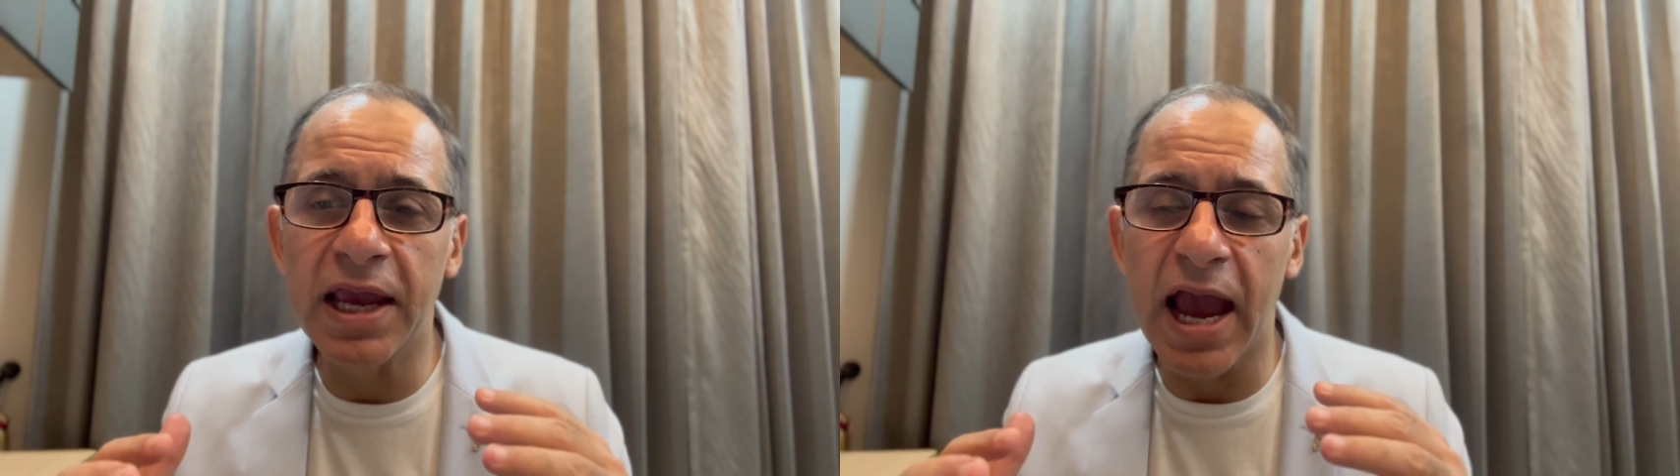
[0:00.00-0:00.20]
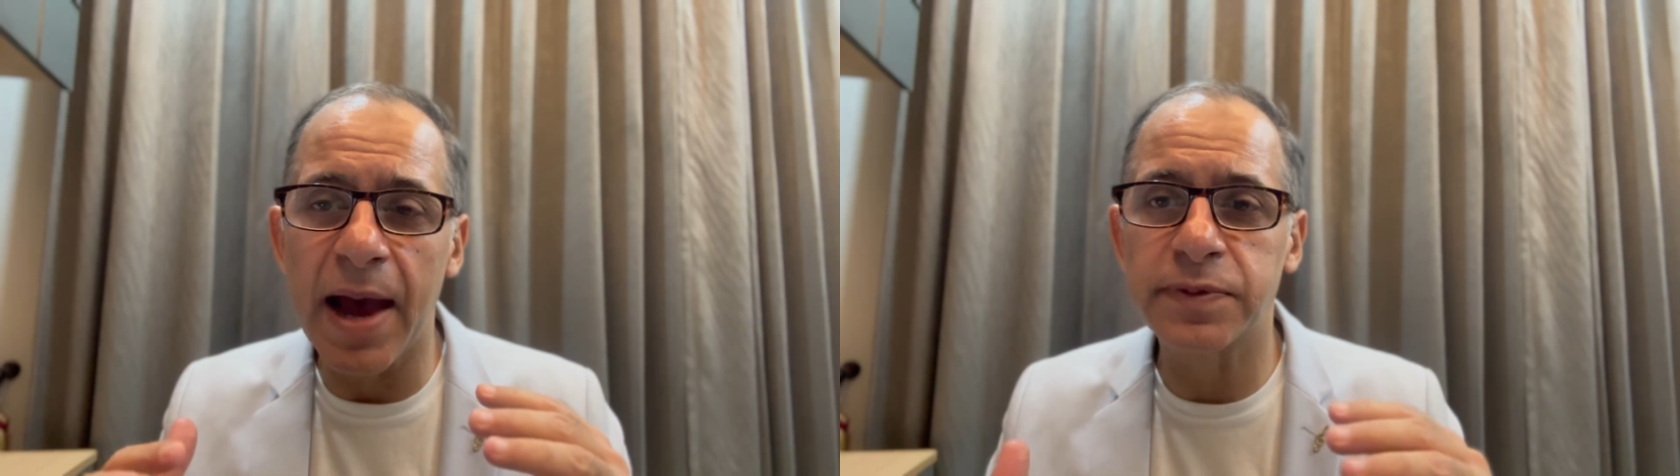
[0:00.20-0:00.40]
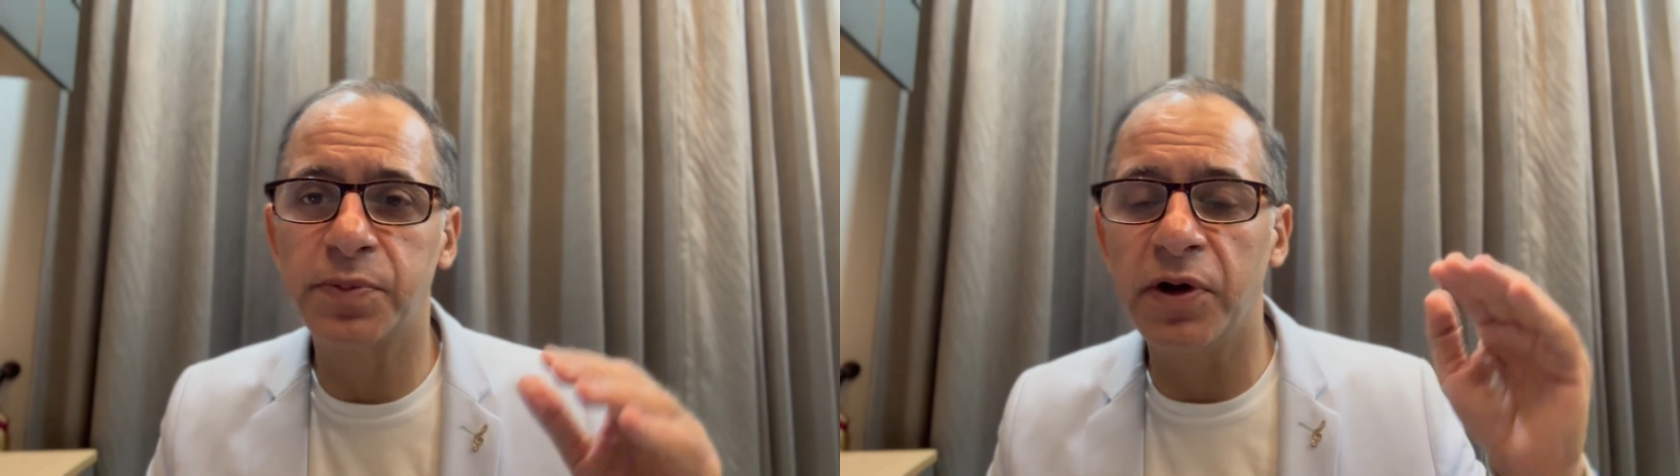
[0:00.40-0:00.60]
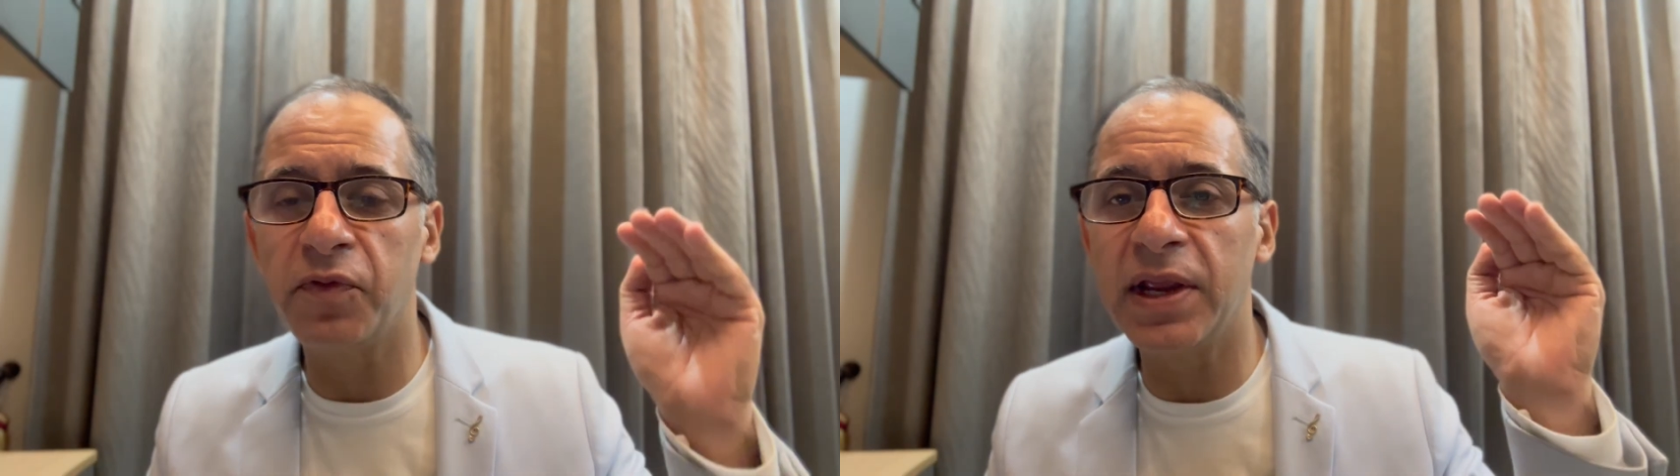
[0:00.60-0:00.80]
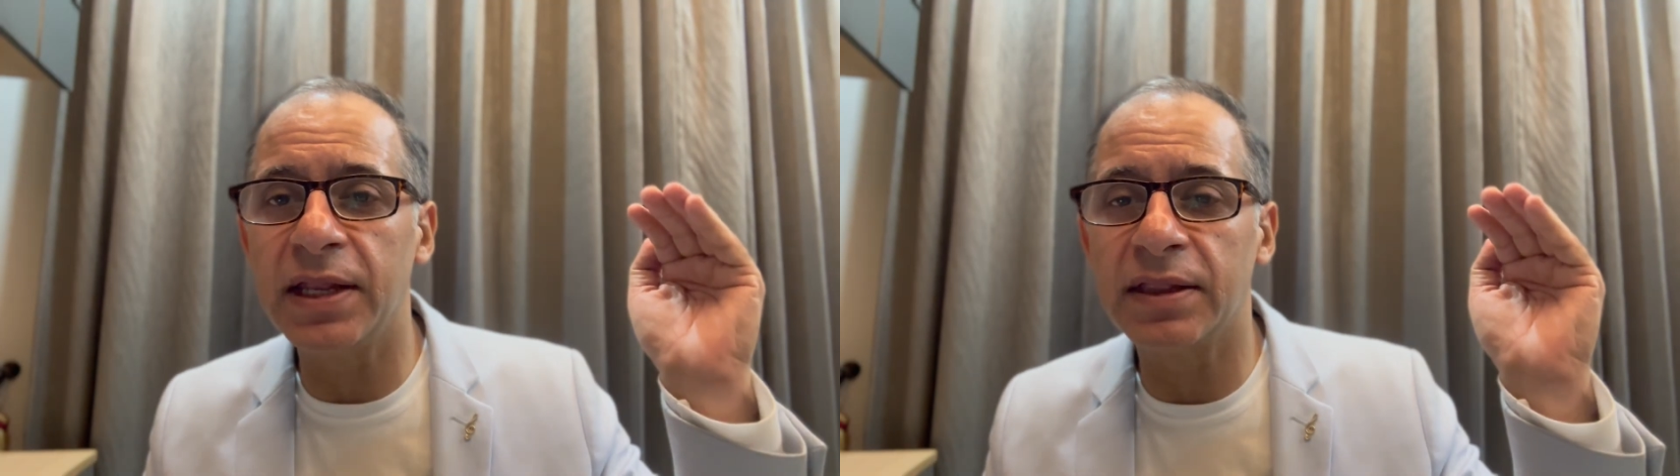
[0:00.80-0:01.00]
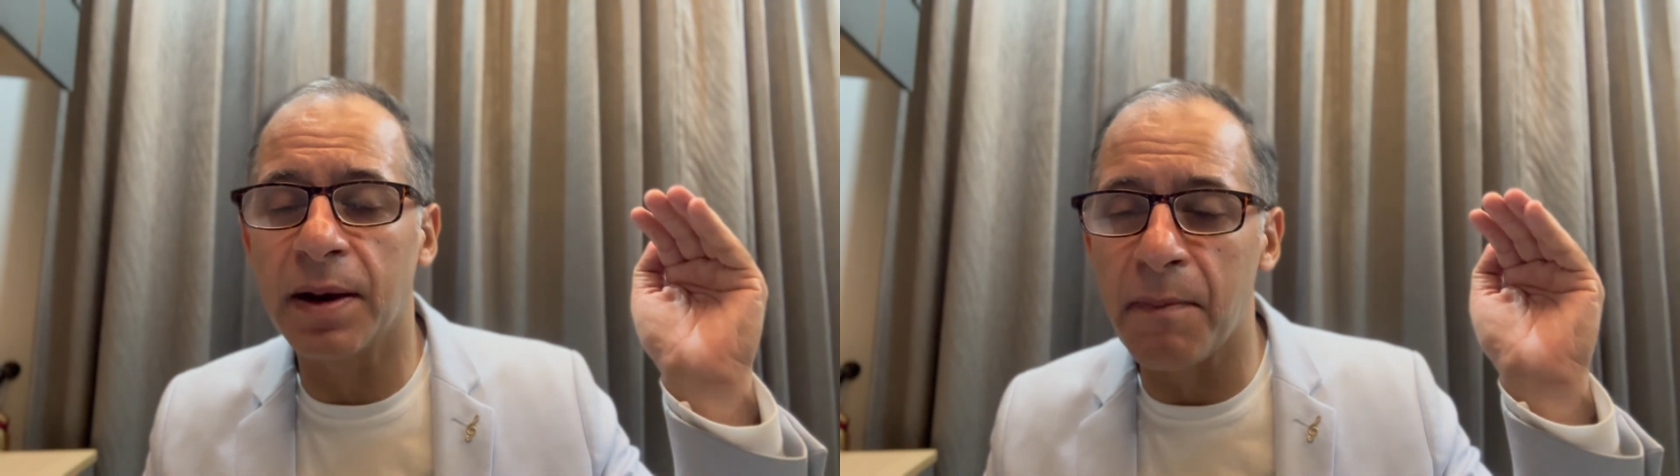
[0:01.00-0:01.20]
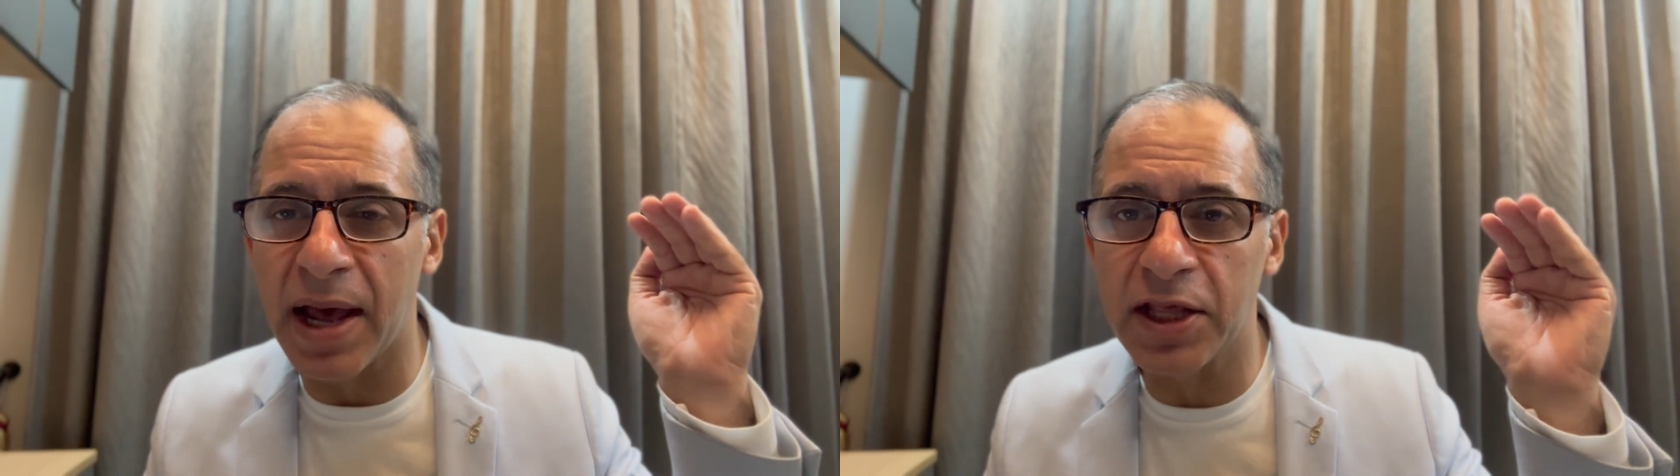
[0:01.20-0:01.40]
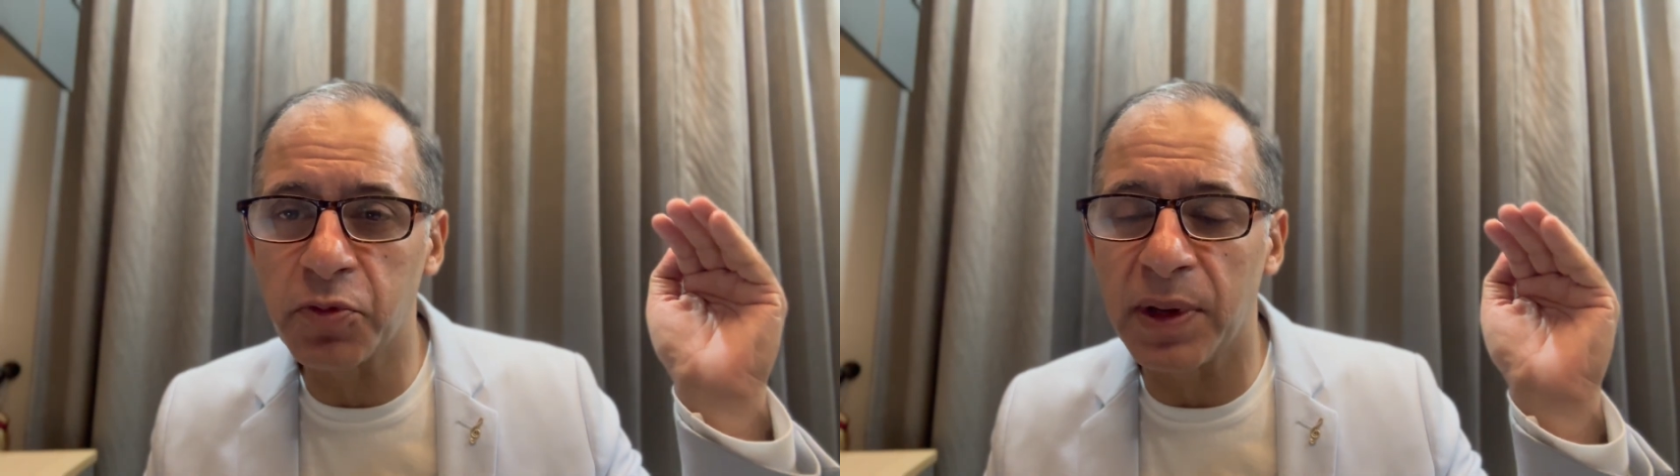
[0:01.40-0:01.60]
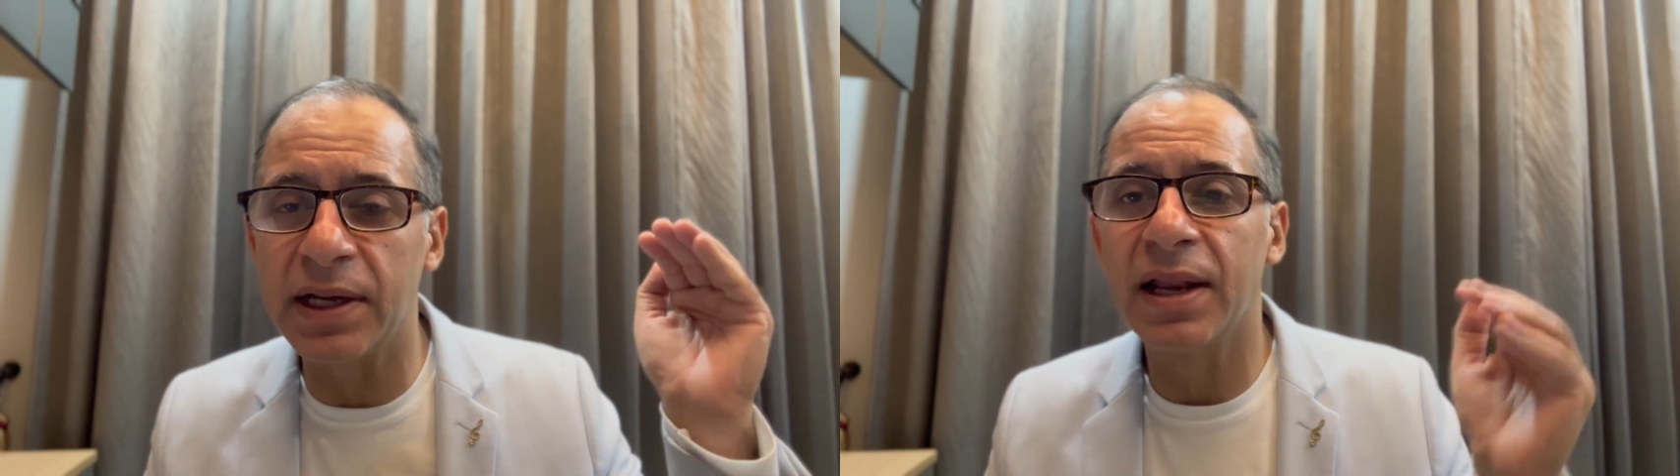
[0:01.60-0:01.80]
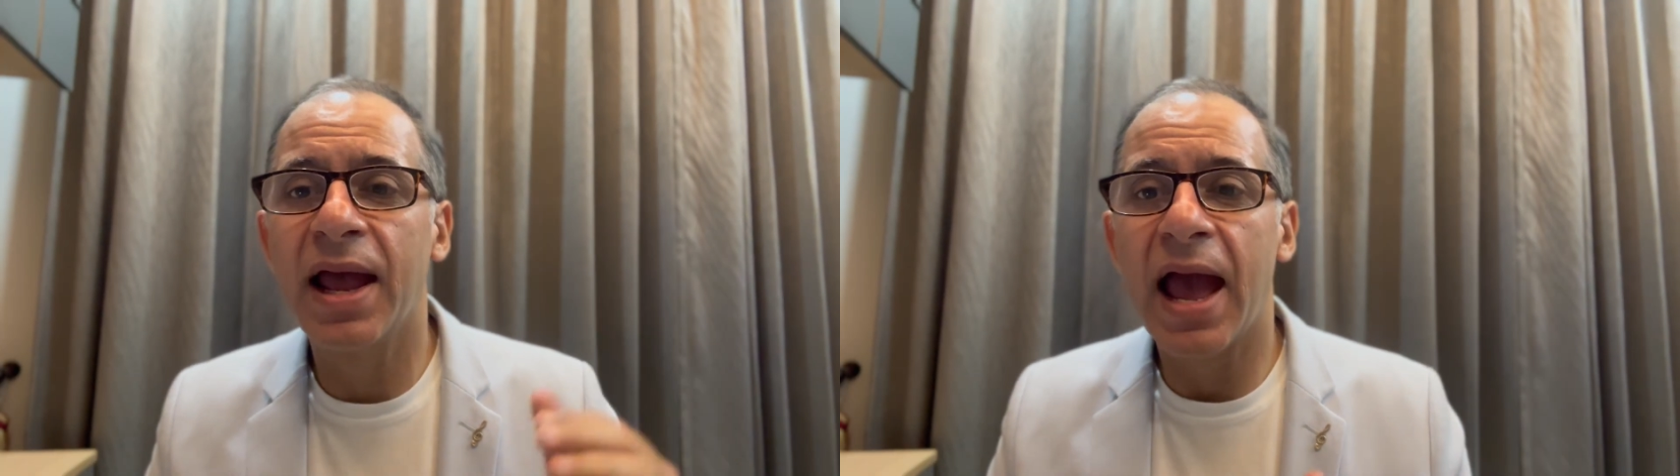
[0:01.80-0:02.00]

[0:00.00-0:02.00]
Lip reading: gaps between the management